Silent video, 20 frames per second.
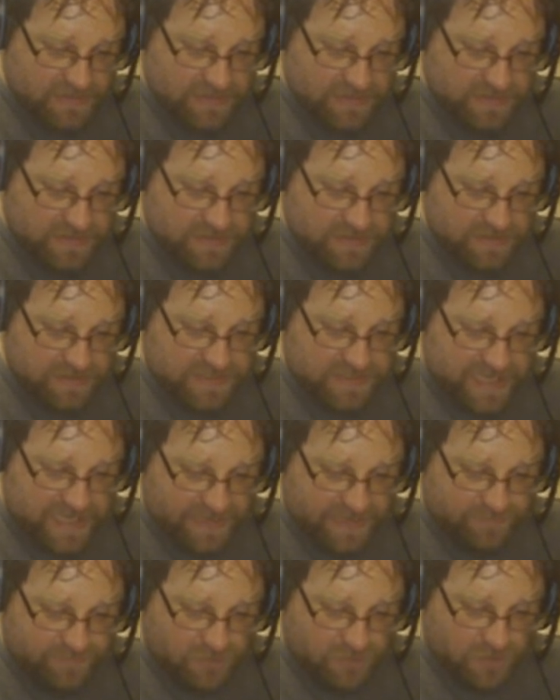
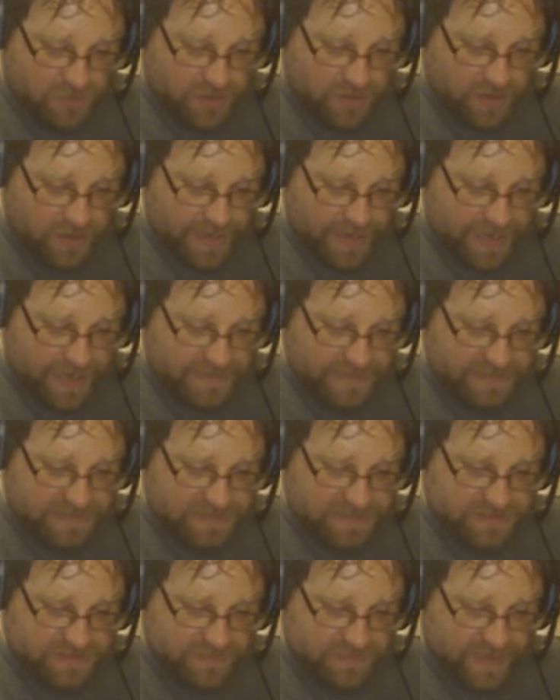Tadmor
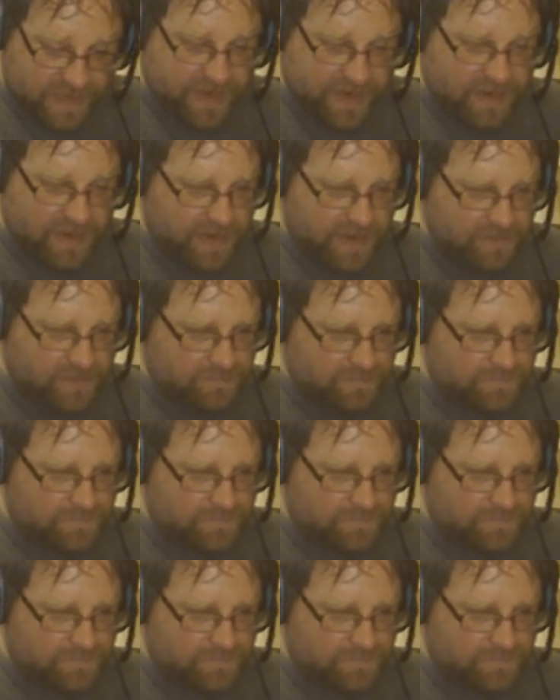Astrakhan.